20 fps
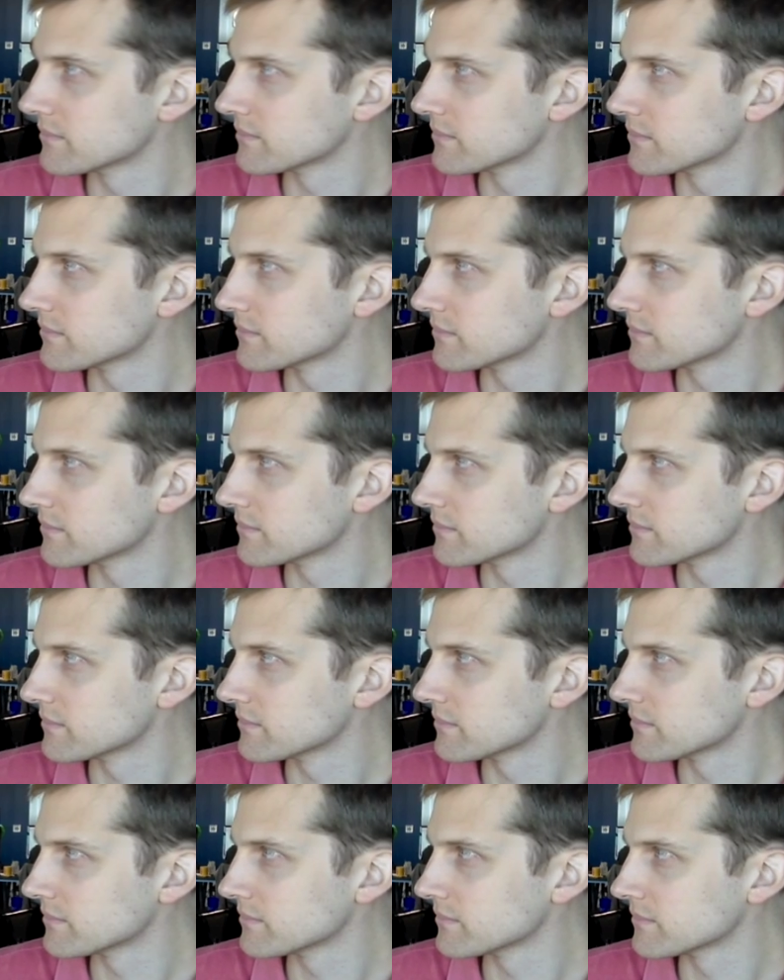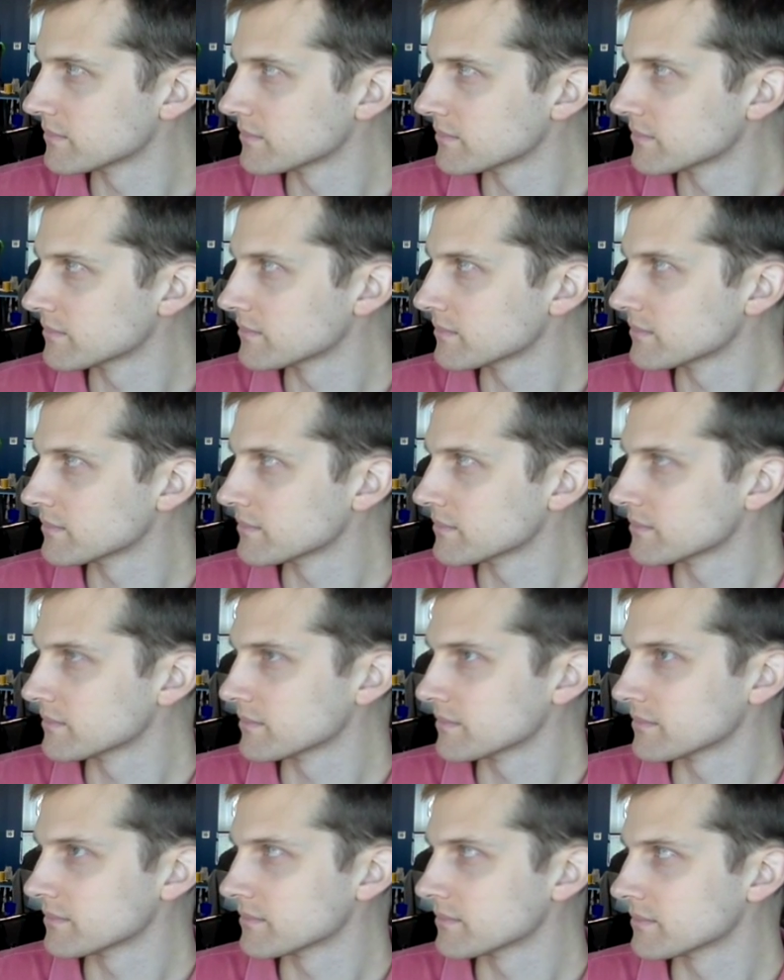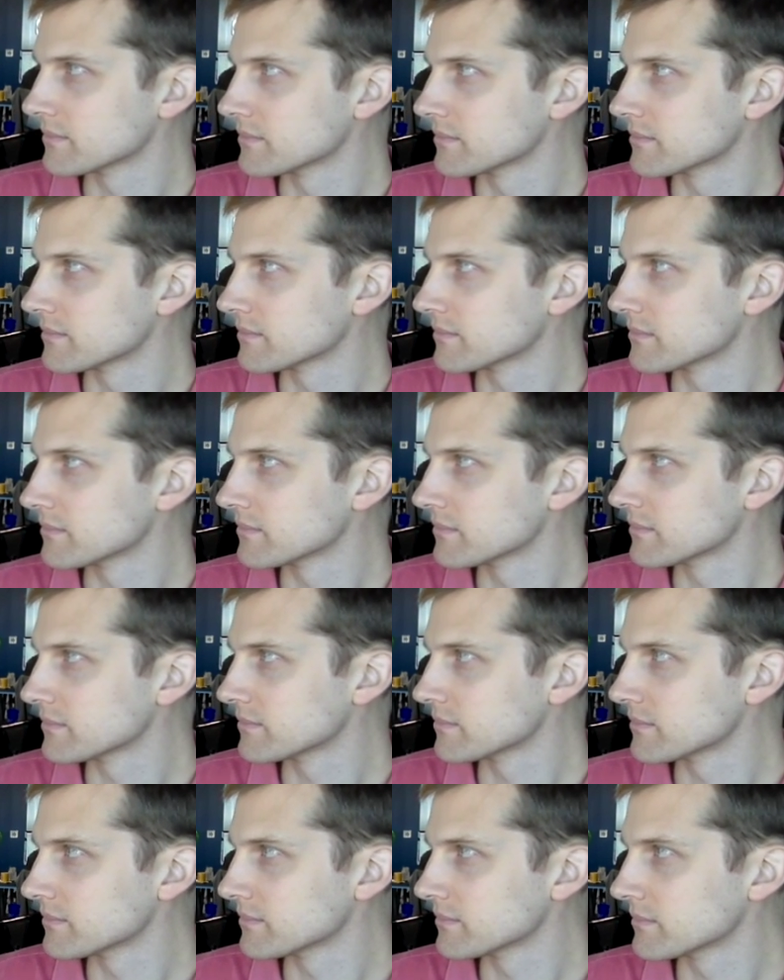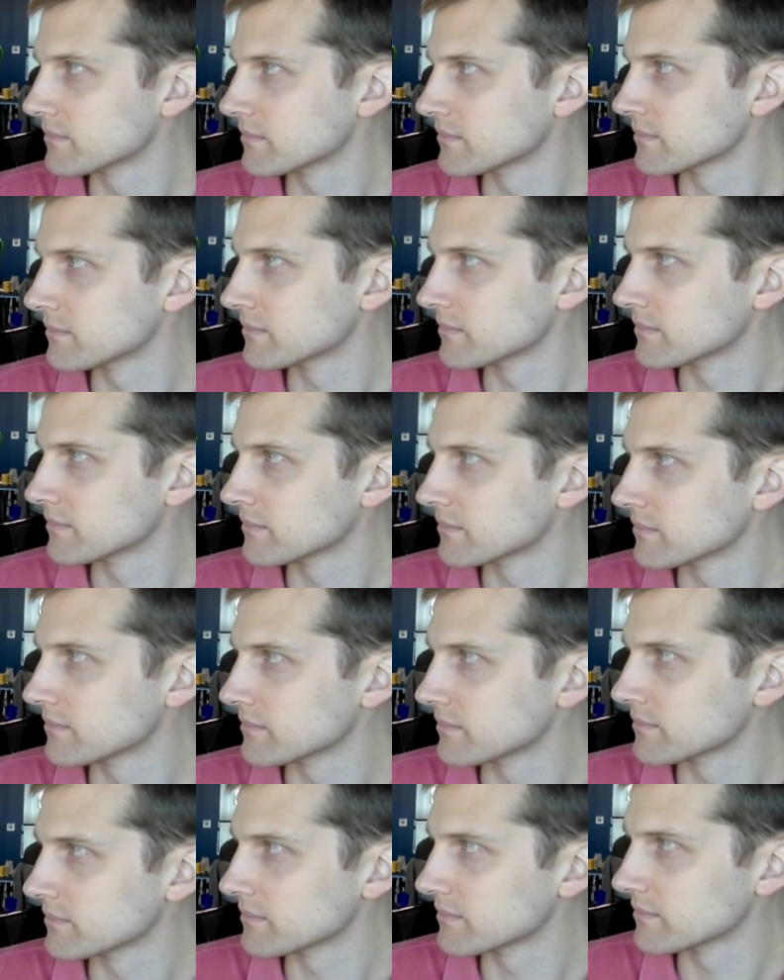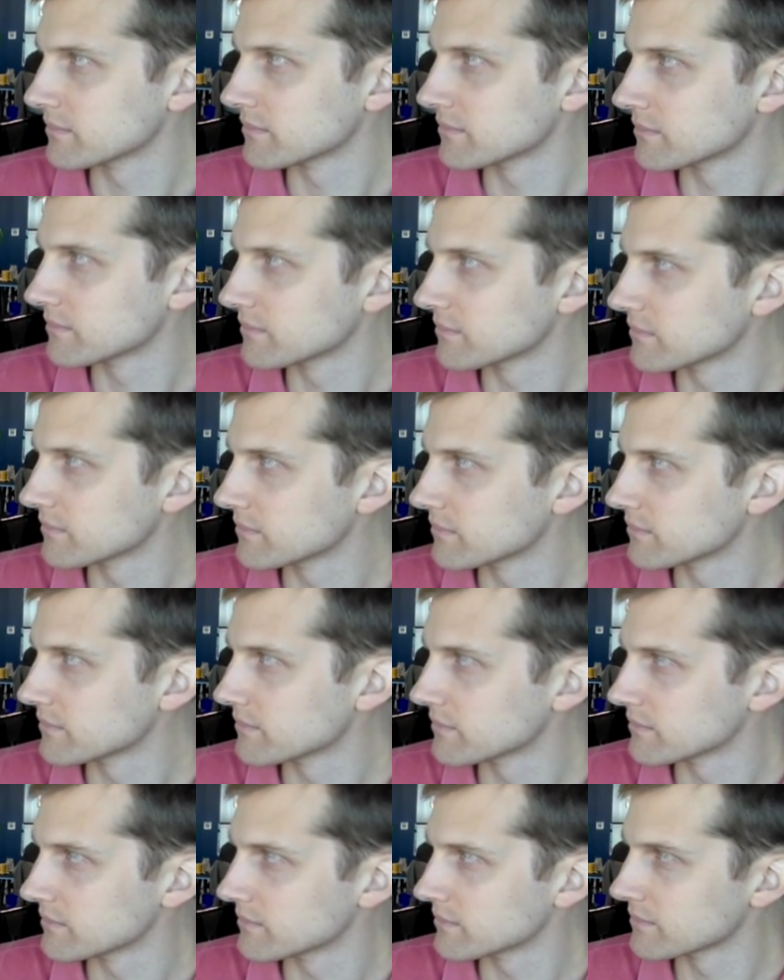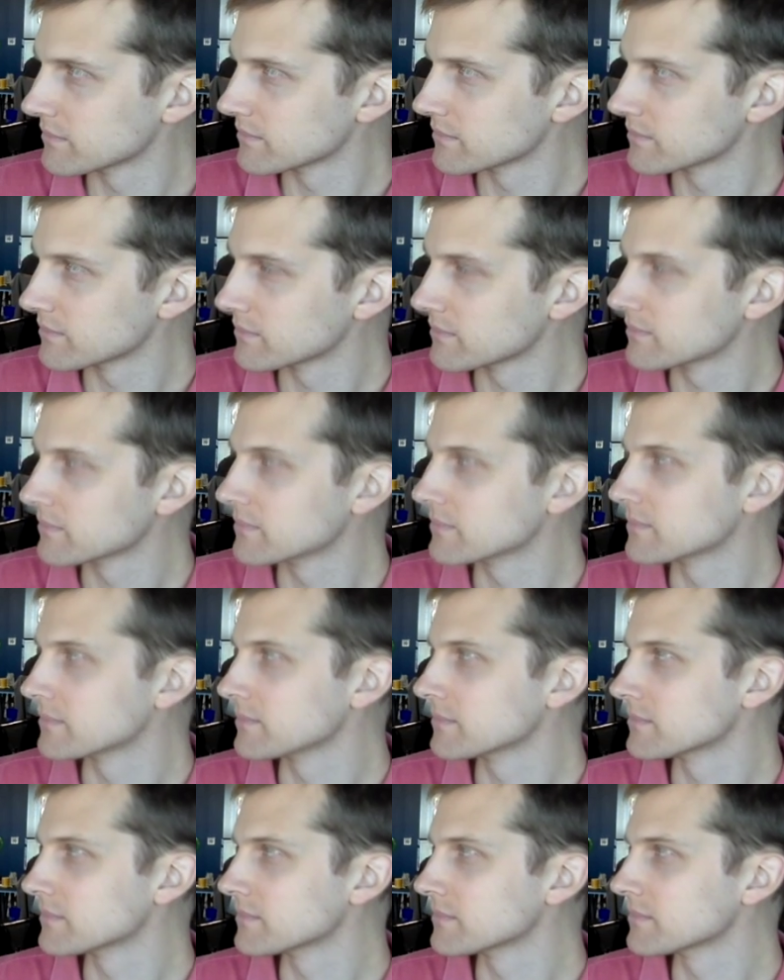[no speech]